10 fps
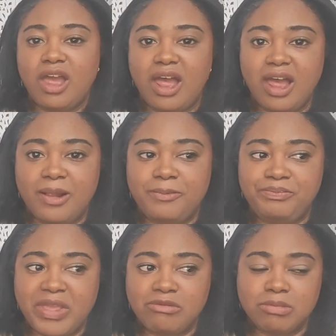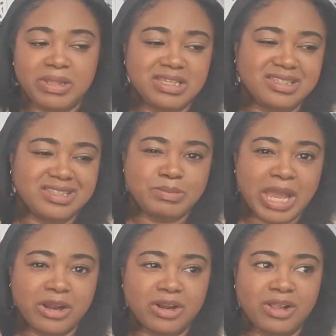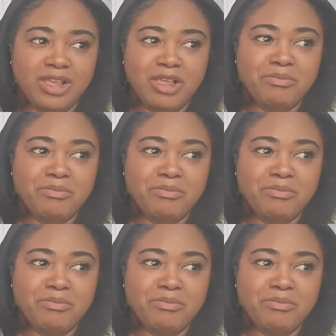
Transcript: and replace in this pattern.